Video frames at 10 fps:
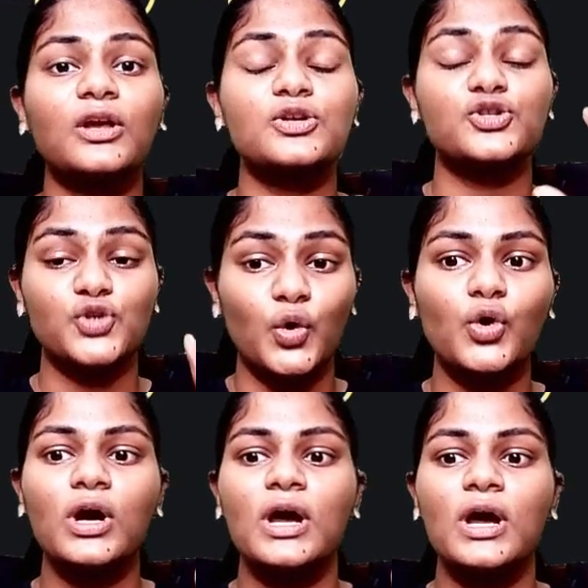
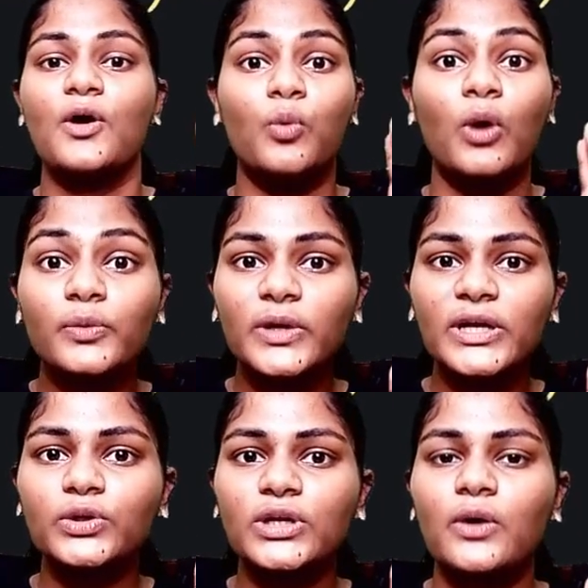So what we
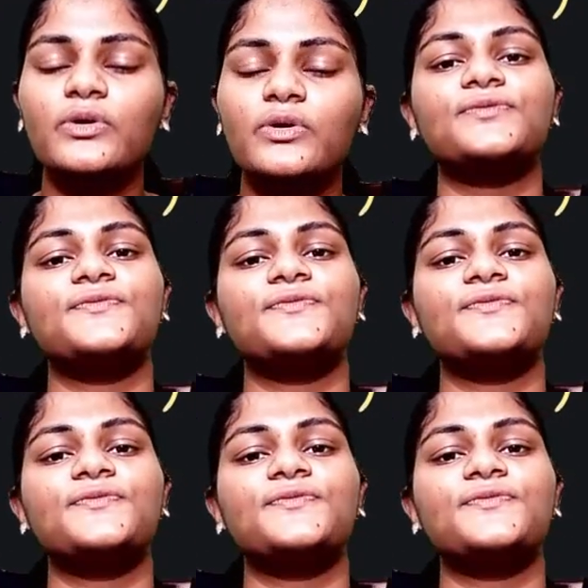do now is